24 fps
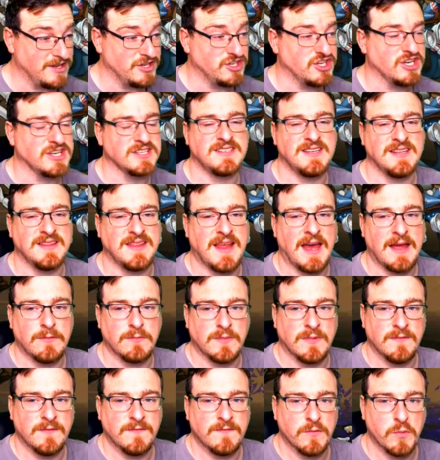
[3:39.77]
just did that.
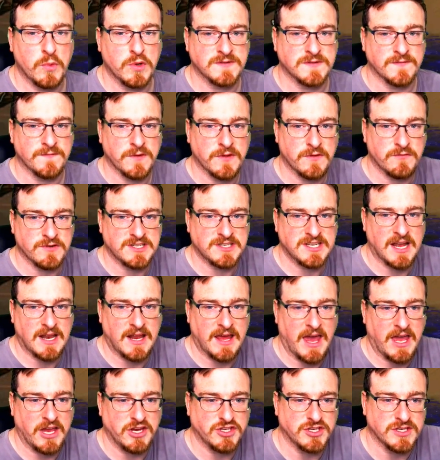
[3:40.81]
It wasn't for the
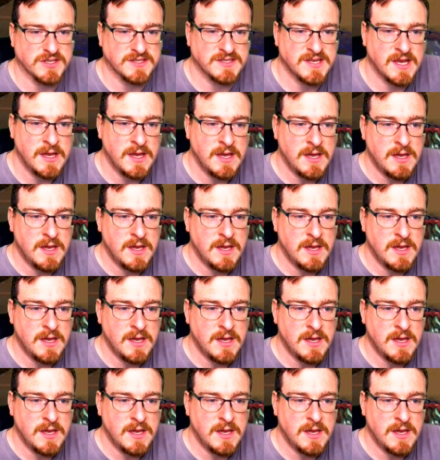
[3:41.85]
retaliations.